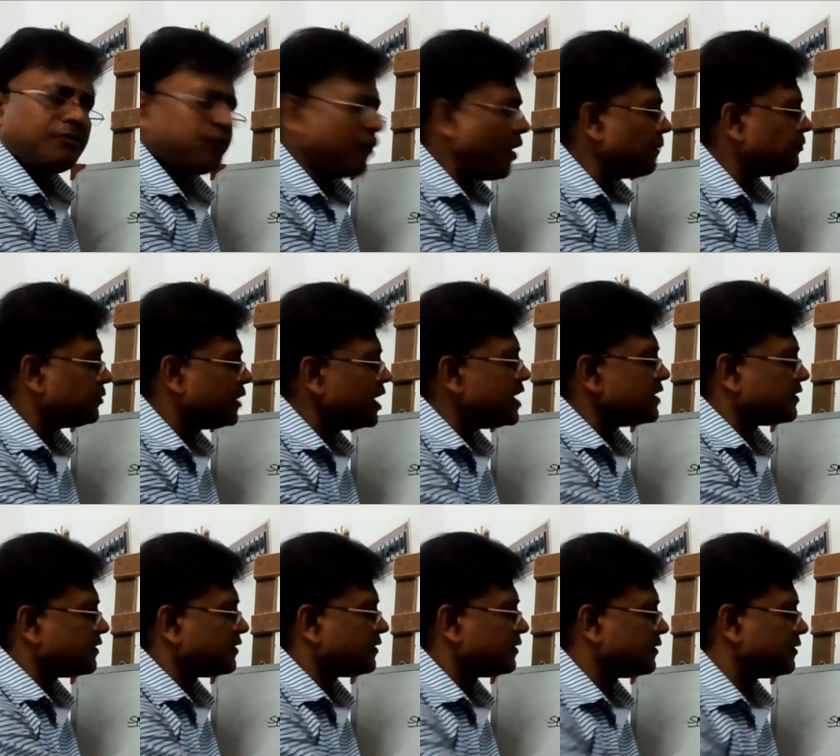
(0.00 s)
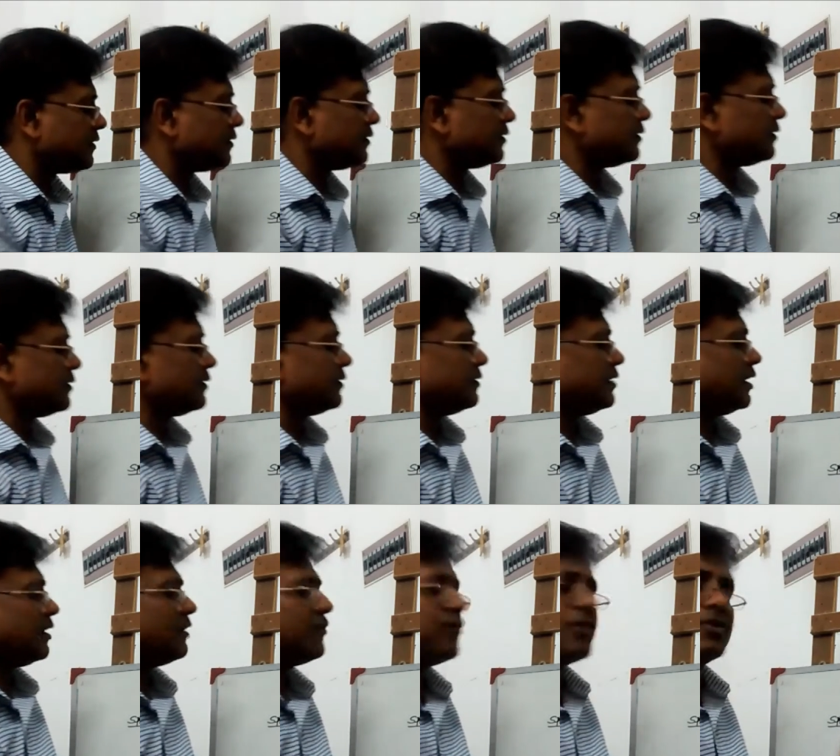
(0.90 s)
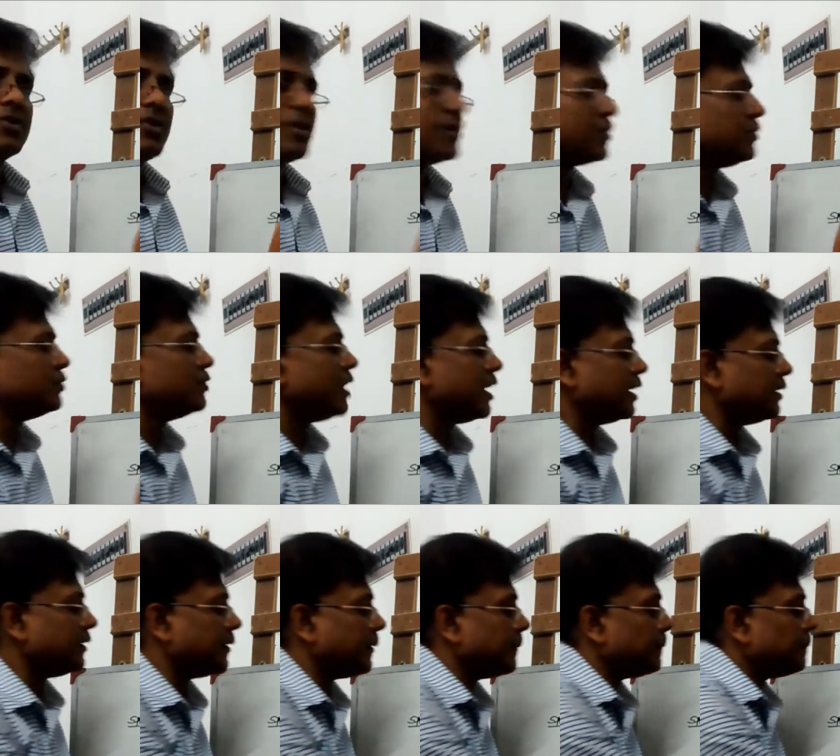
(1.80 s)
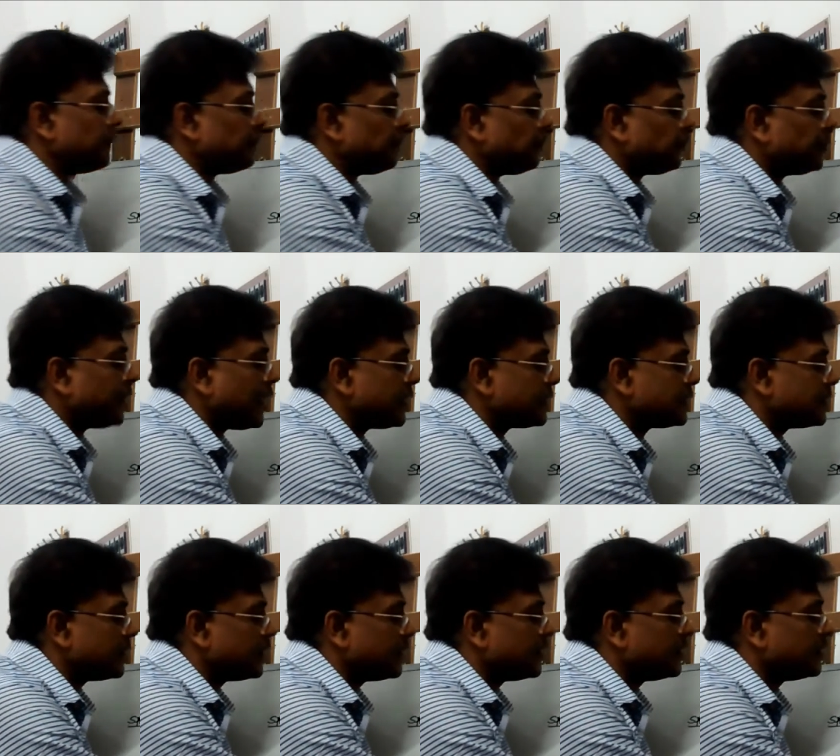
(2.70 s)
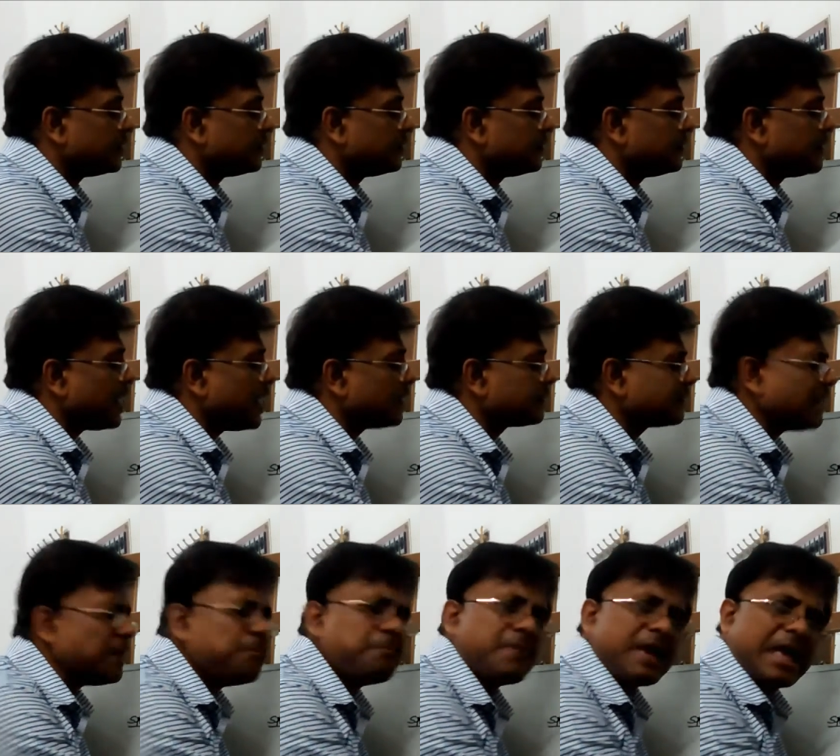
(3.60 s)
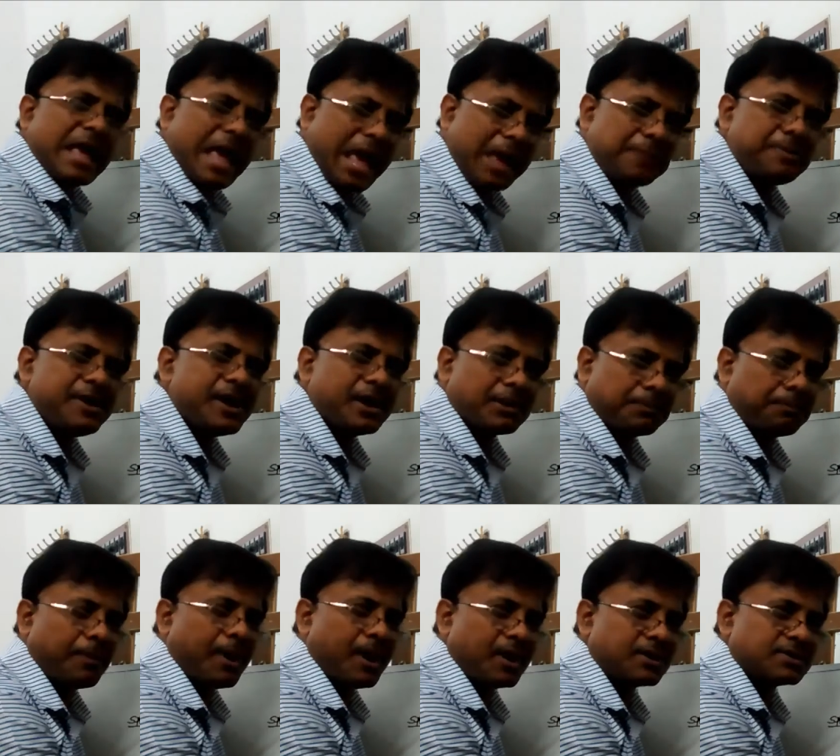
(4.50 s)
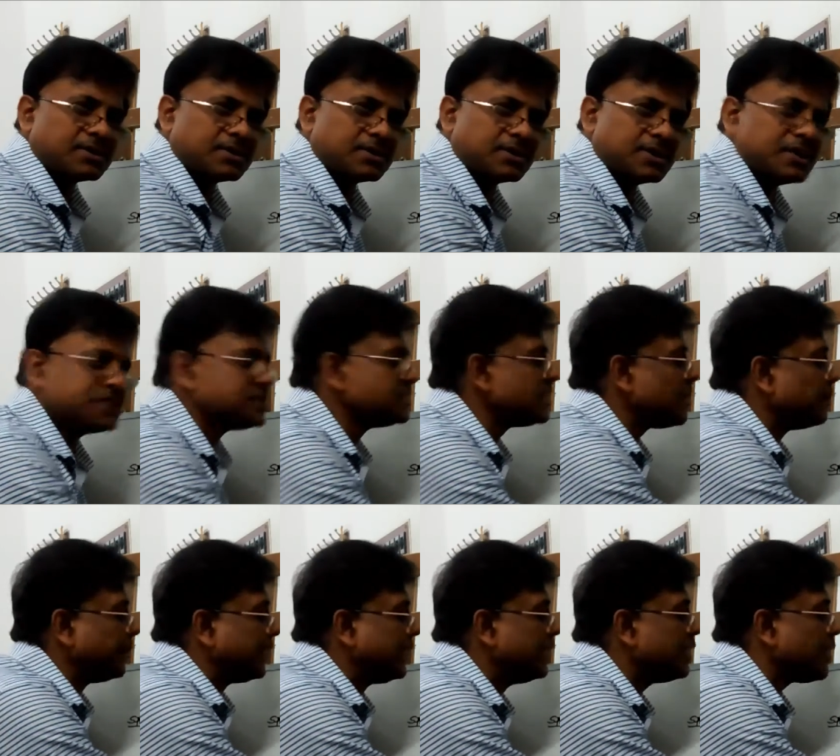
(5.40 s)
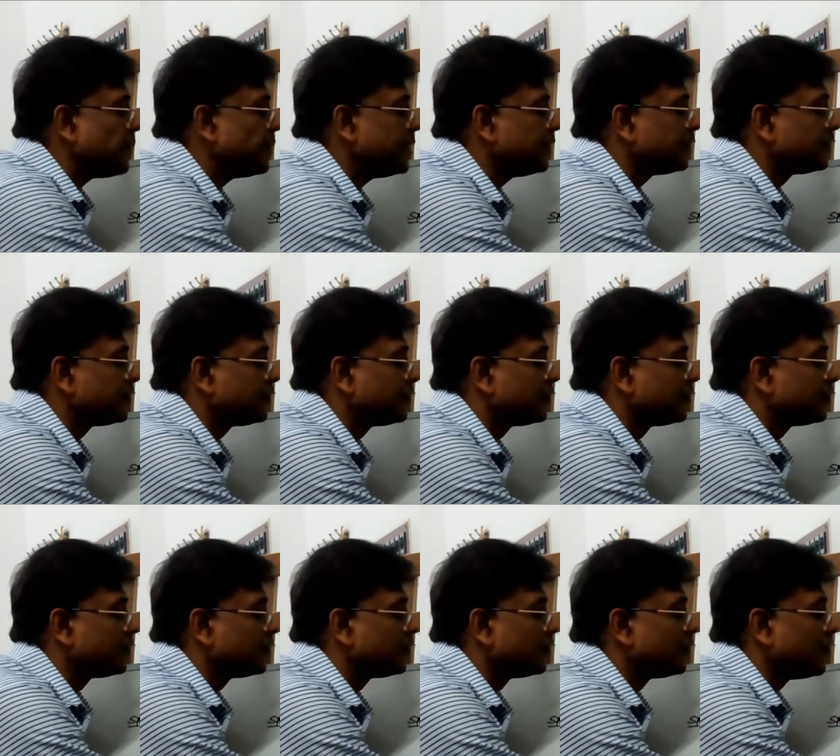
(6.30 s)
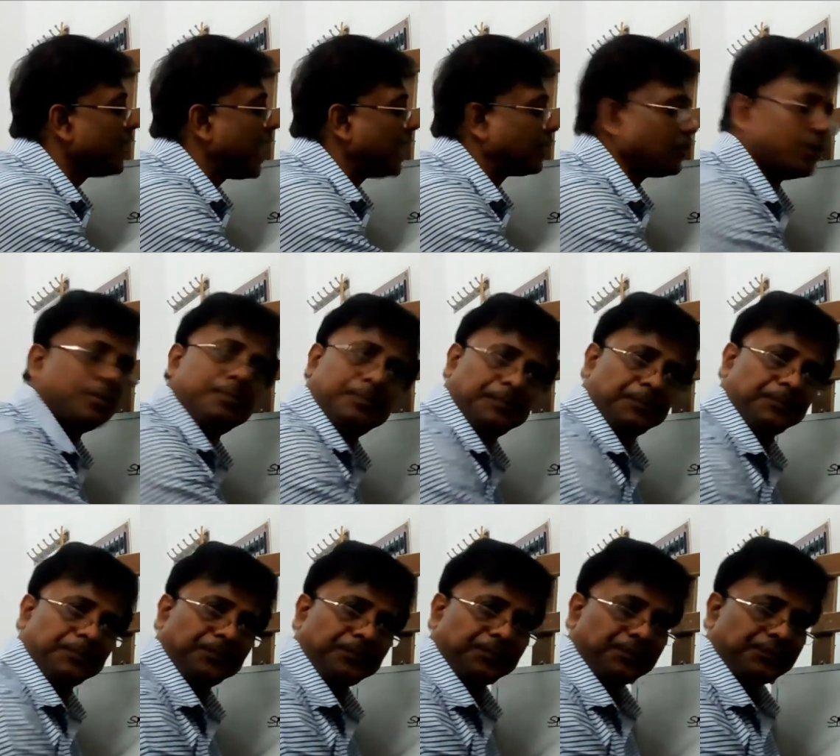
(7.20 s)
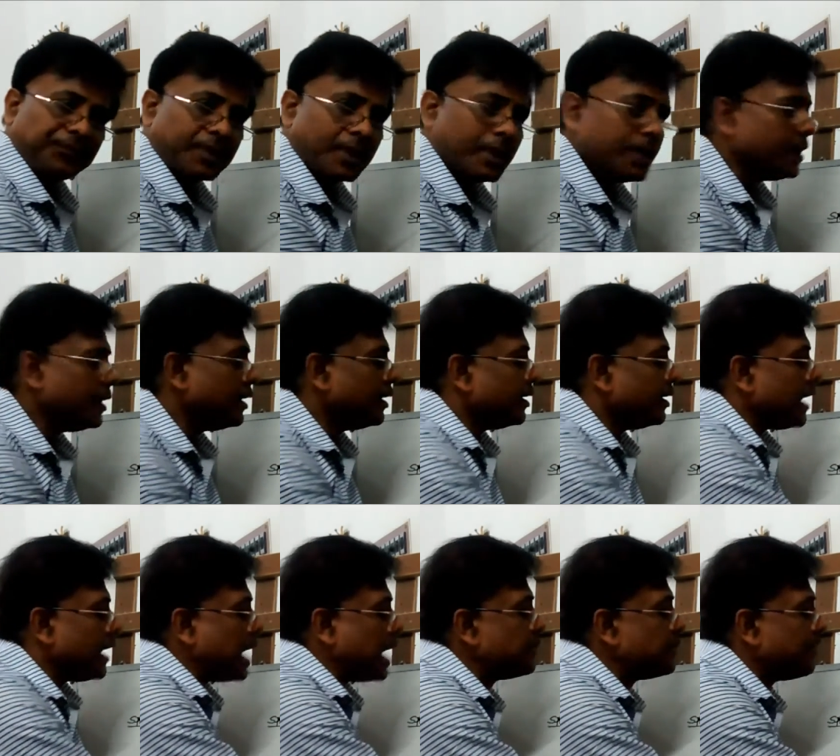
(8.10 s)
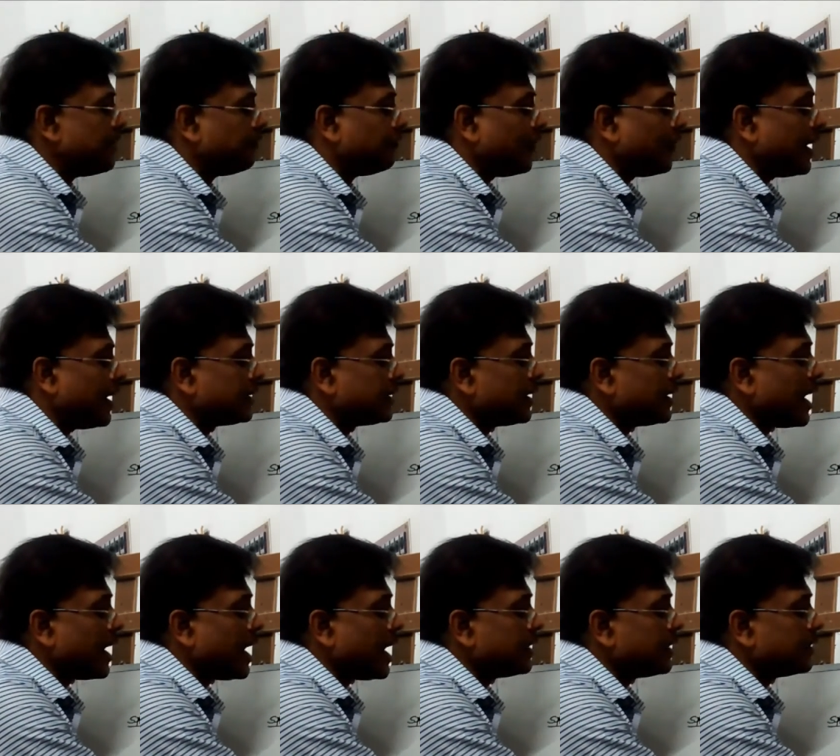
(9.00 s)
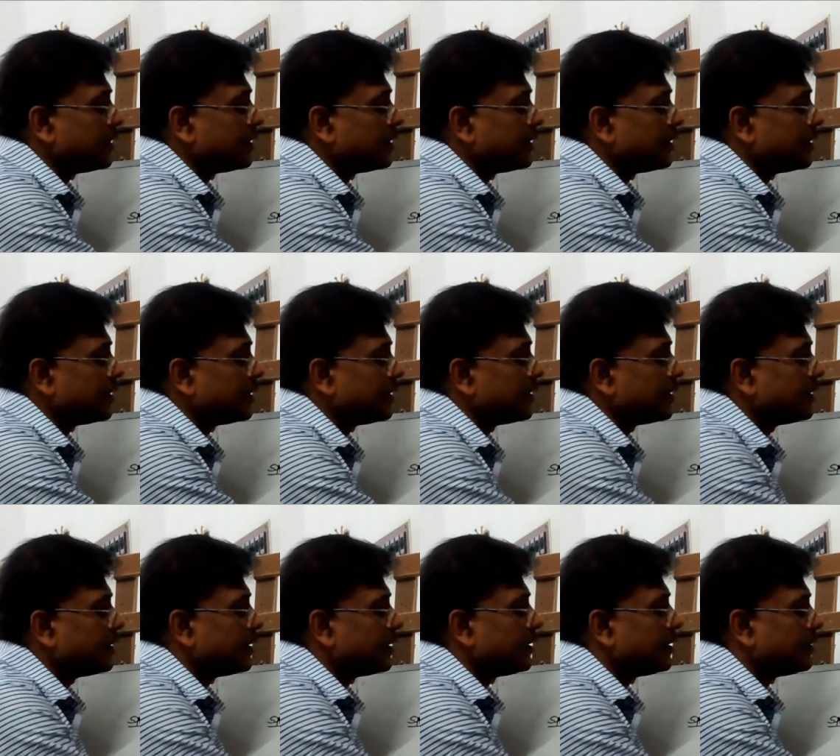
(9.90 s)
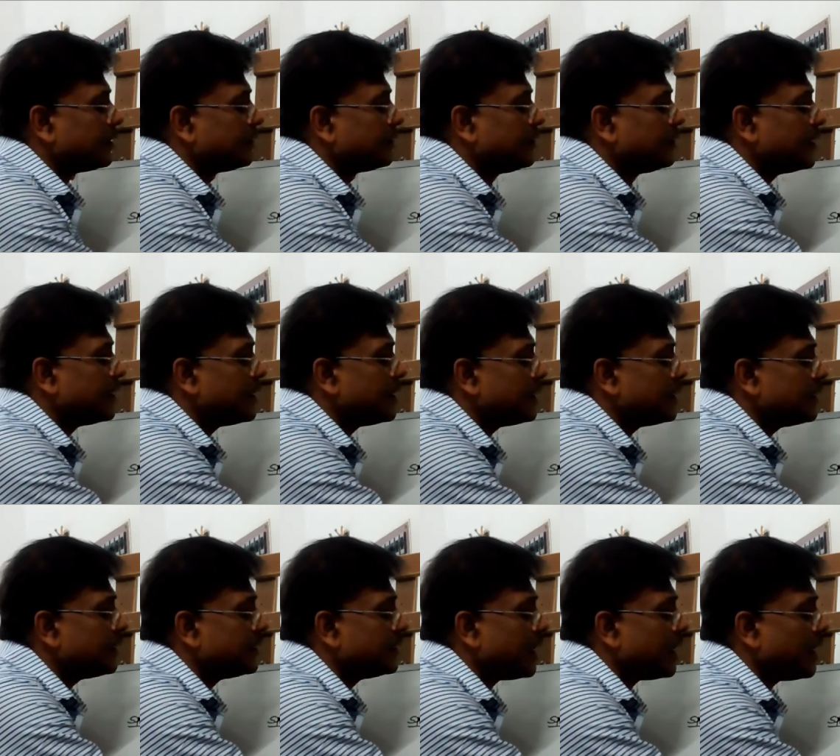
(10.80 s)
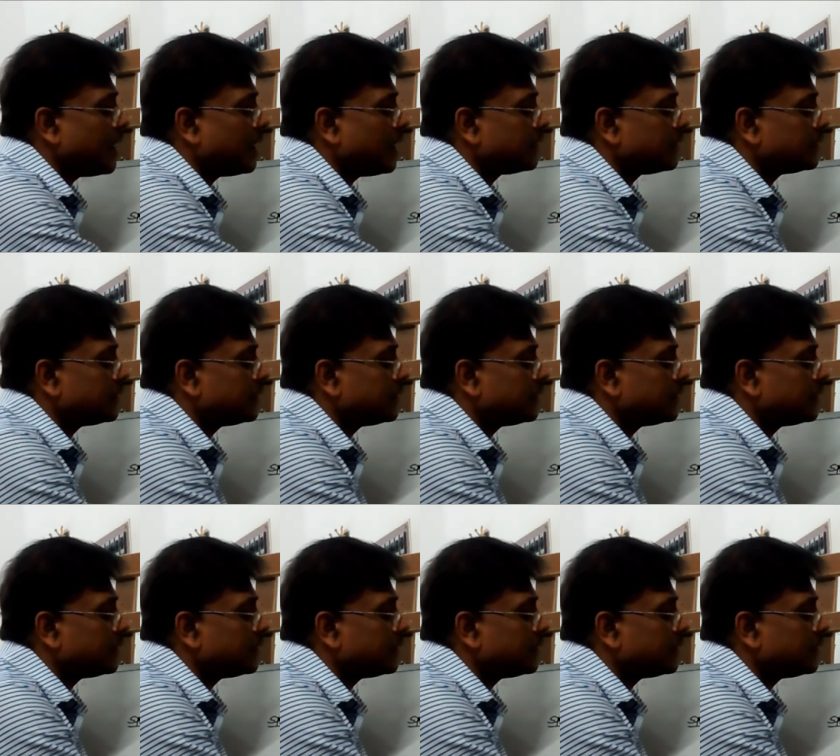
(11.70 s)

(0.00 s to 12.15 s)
from this, Rutherford concluded that some heavier part is in the middle of this atom, heavier part, and there in the